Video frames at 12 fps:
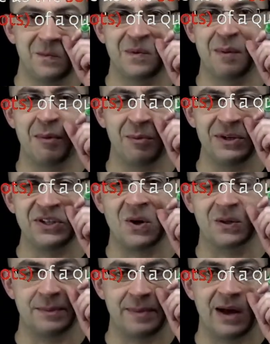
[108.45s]
remember we
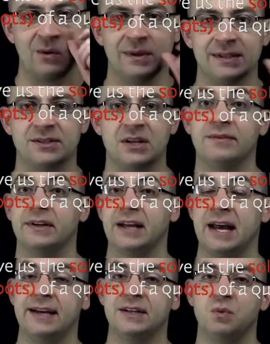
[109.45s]
talked about when solving
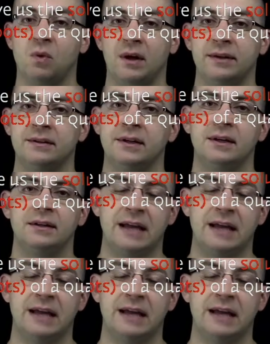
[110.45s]
a is 1